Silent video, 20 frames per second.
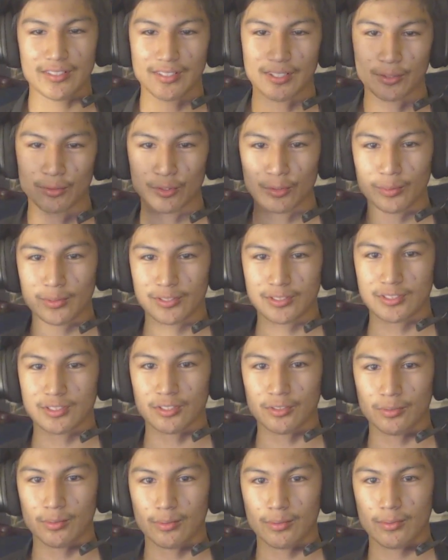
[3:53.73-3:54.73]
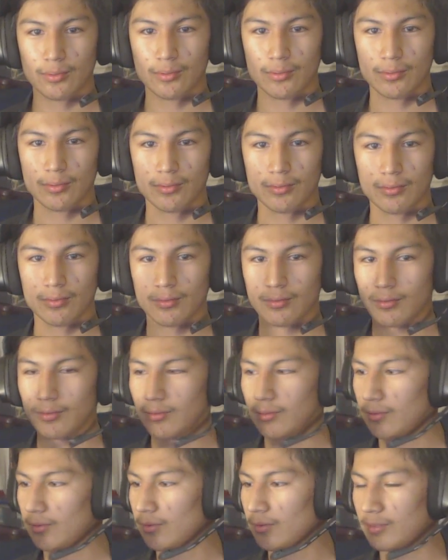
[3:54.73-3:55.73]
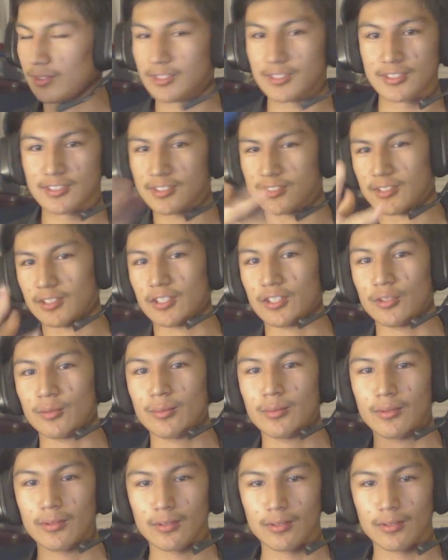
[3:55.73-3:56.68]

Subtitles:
a Rubik's Cube. This isn't a cube.